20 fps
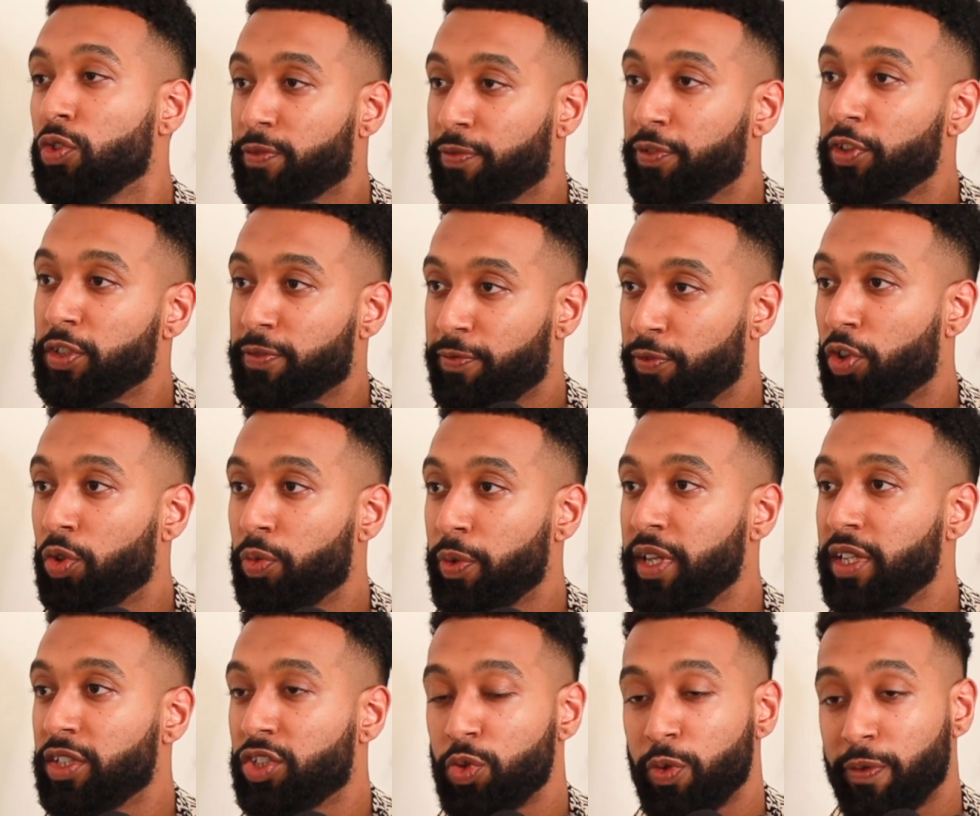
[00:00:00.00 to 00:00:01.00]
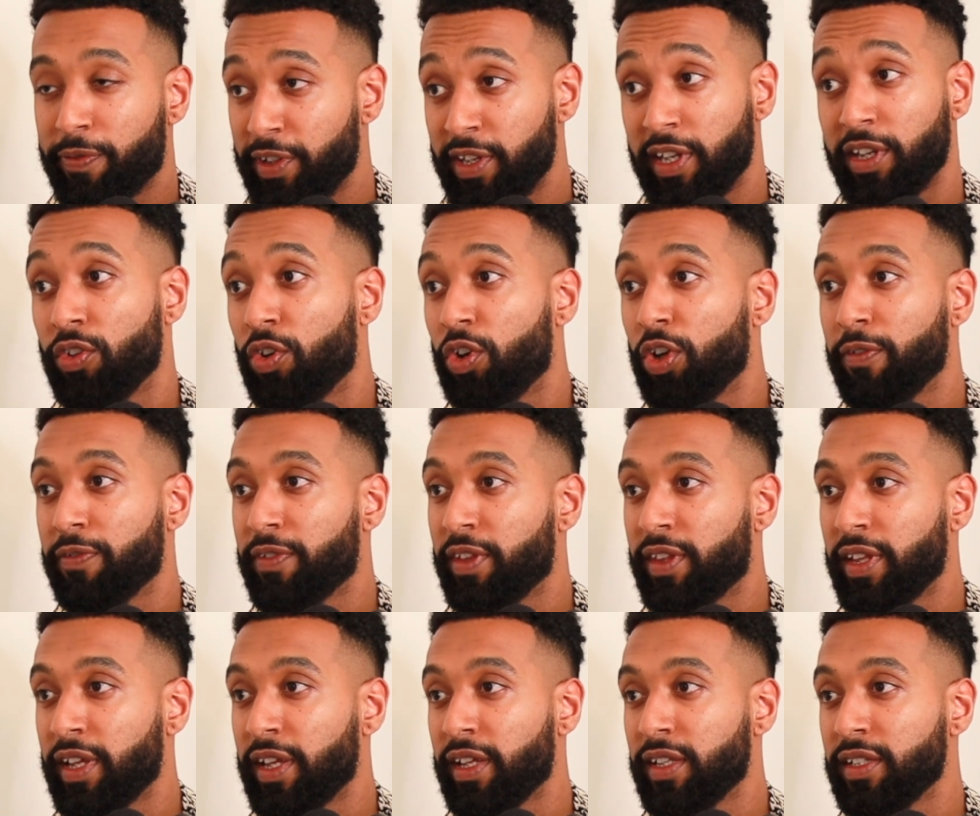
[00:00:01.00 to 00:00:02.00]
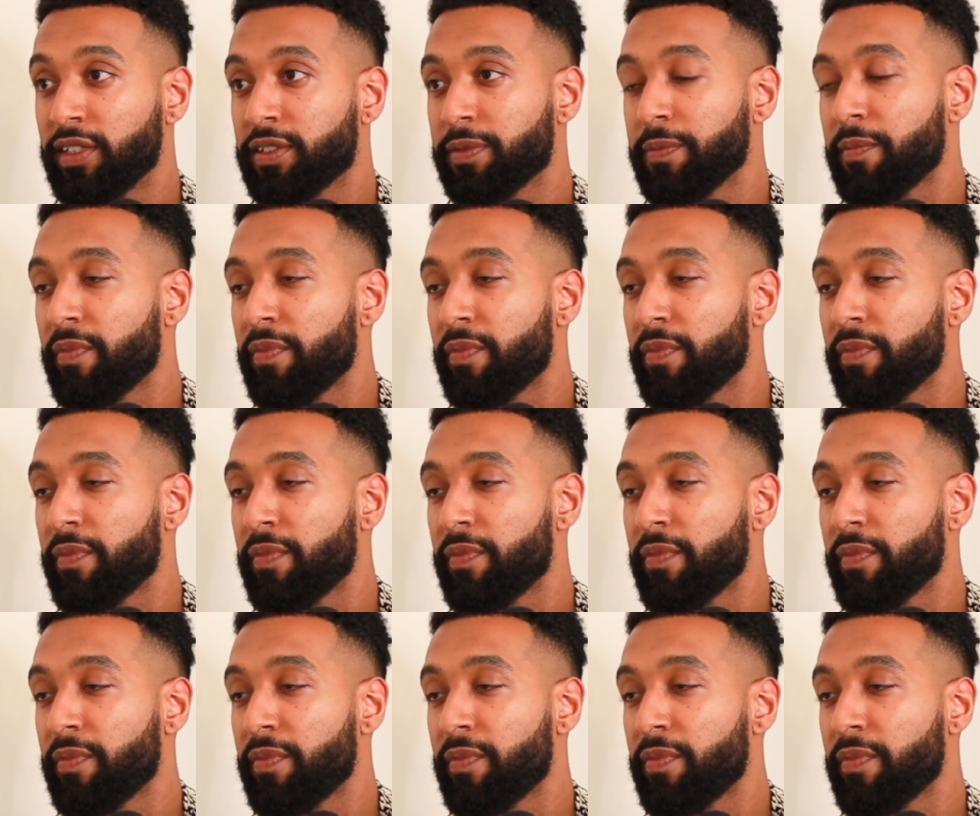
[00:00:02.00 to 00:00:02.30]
those first 4 weeks, you were feeling all of the things.